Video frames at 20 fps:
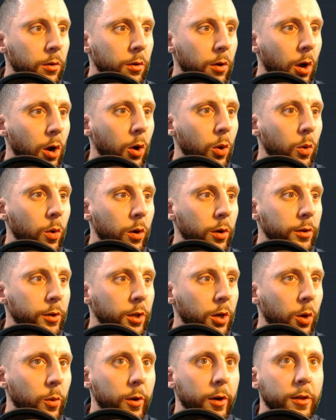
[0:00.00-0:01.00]
Oh, you
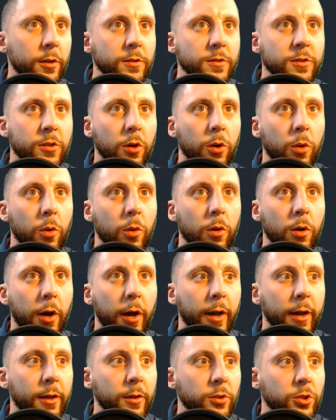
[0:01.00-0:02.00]
know what? So
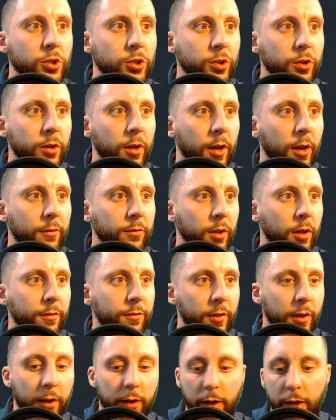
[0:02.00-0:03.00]
I shouldn't have left
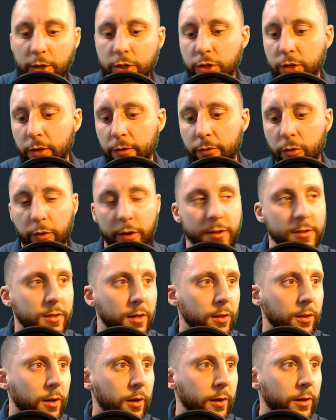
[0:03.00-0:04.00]
that. I shouldn't have erased
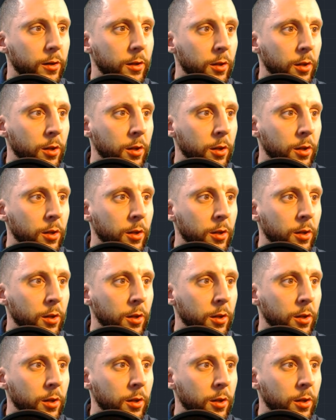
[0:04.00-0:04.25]
that line.